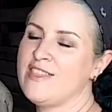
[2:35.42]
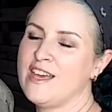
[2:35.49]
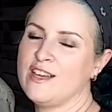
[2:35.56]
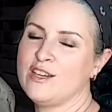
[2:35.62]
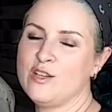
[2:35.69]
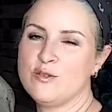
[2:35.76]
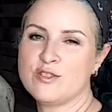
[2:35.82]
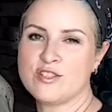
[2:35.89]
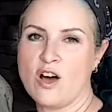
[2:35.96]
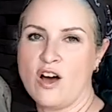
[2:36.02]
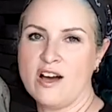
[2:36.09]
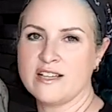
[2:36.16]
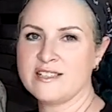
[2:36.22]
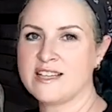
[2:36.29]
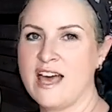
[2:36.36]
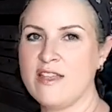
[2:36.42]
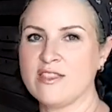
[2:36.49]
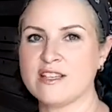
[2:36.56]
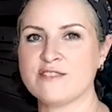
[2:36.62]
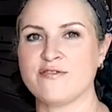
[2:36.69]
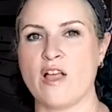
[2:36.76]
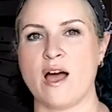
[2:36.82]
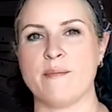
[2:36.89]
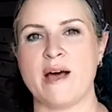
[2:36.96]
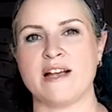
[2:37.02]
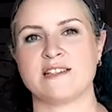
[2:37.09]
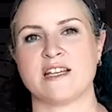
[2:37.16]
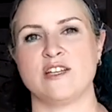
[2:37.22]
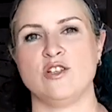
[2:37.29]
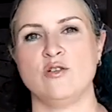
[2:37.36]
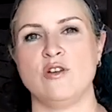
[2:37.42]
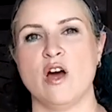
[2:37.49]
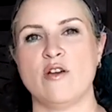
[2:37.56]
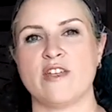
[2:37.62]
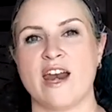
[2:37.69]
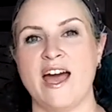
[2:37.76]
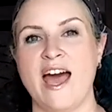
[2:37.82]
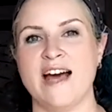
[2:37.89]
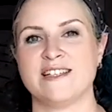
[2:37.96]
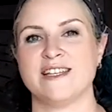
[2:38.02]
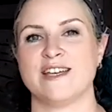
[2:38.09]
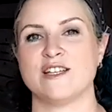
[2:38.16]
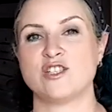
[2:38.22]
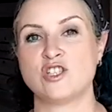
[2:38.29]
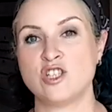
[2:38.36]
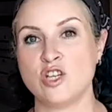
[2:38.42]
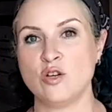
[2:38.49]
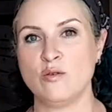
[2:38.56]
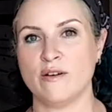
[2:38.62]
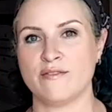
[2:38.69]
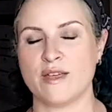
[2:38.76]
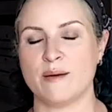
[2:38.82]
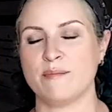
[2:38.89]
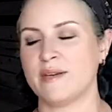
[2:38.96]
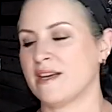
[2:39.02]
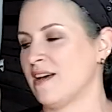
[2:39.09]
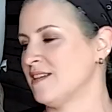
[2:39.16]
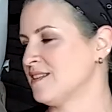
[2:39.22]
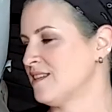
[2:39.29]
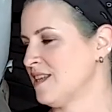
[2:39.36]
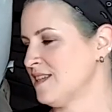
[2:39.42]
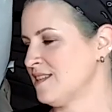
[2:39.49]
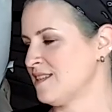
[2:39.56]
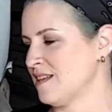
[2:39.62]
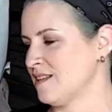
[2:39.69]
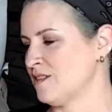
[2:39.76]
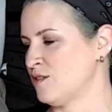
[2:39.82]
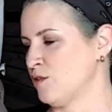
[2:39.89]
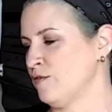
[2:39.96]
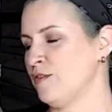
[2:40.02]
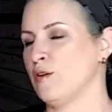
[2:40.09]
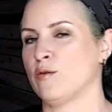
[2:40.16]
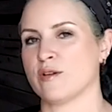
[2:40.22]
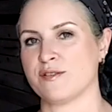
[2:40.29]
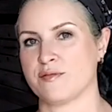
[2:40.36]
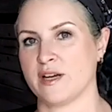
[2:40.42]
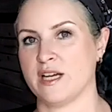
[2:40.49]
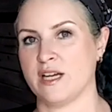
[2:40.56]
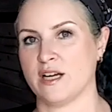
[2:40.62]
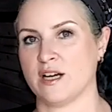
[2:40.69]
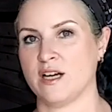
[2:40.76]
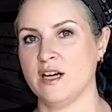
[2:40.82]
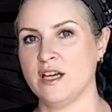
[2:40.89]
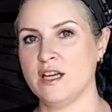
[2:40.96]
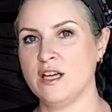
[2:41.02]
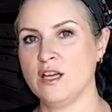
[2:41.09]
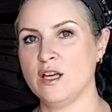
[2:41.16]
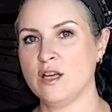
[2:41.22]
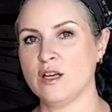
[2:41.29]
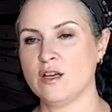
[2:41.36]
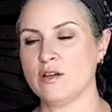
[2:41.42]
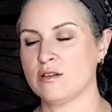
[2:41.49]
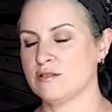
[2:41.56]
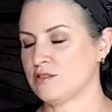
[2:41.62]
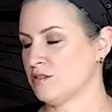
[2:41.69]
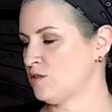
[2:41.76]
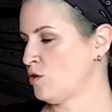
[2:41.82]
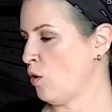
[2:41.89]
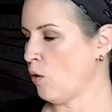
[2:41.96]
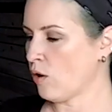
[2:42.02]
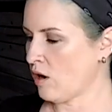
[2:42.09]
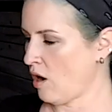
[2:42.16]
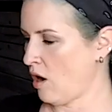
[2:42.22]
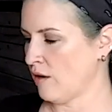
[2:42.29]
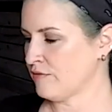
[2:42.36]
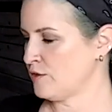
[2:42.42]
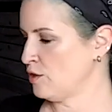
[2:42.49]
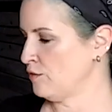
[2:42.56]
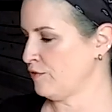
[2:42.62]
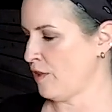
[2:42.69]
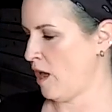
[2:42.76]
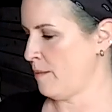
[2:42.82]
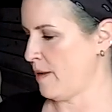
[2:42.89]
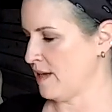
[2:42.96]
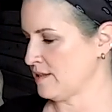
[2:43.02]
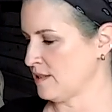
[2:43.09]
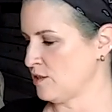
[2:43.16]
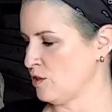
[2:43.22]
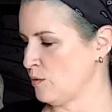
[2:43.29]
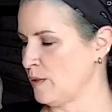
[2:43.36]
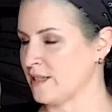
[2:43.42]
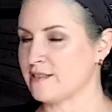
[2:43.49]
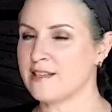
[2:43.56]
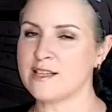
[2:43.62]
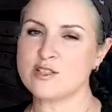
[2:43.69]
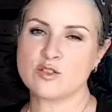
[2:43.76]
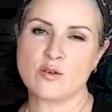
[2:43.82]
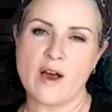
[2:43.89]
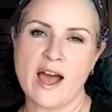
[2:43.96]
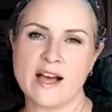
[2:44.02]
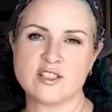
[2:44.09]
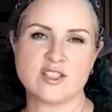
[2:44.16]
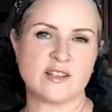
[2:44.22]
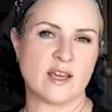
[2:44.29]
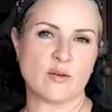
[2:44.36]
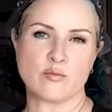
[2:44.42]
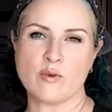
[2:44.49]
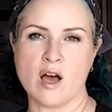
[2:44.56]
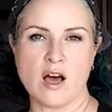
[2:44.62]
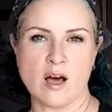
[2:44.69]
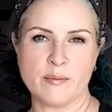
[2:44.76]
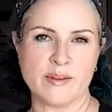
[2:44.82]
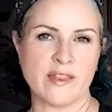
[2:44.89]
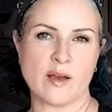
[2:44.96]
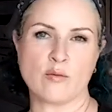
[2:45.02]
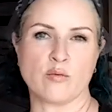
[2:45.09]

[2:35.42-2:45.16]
then you saw us get this fly mask and you know that I had to get two of them because this doofy horse right here tore off two fly masks in two weeks. They scratch and they rub and they